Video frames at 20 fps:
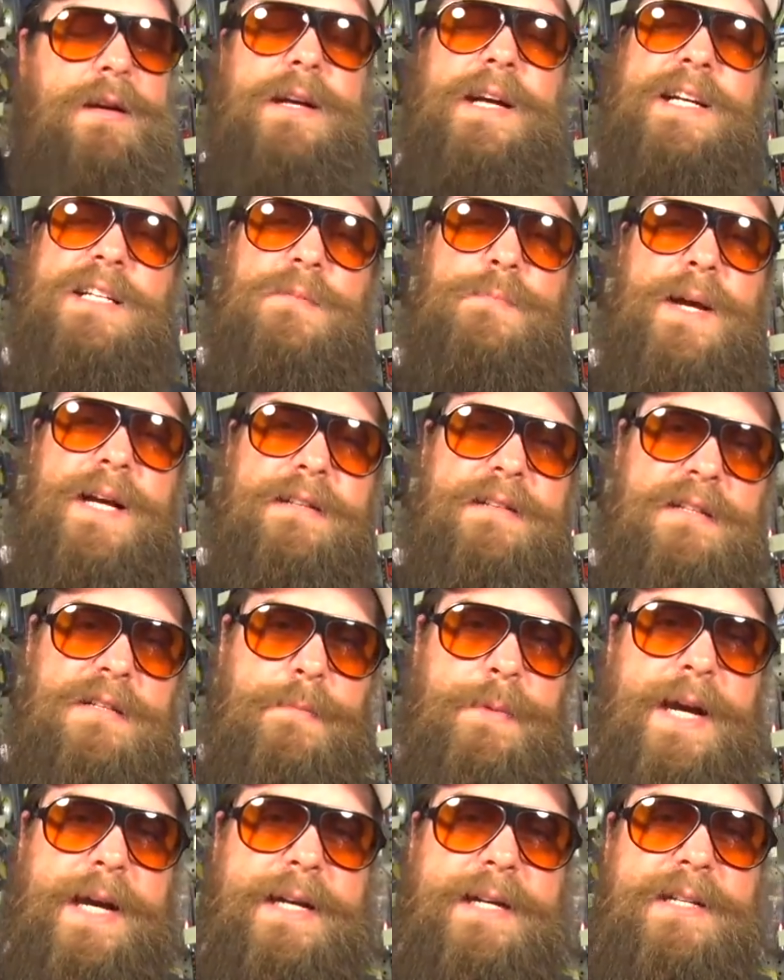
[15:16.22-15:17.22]
Expect this
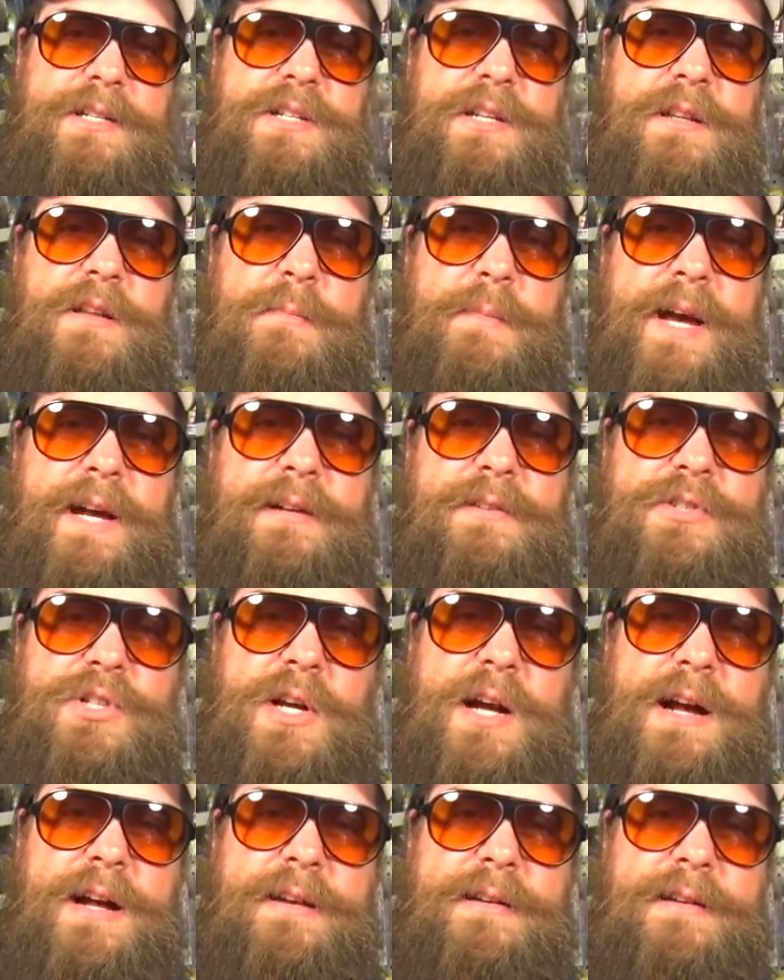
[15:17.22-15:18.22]
package in the mail,
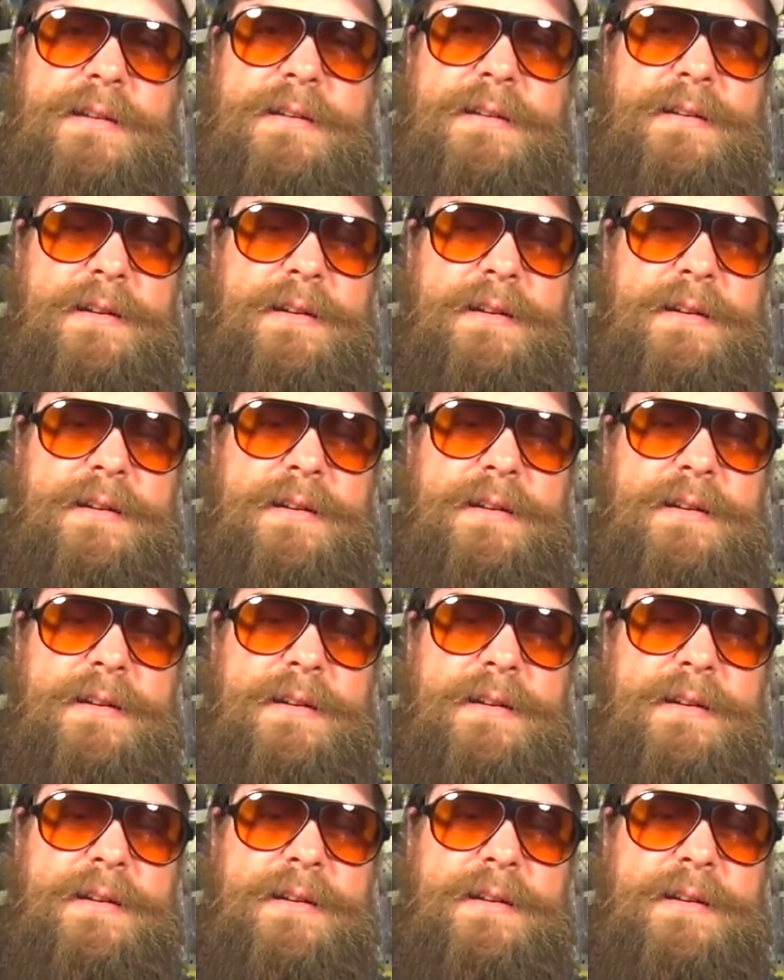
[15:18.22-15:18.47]
John,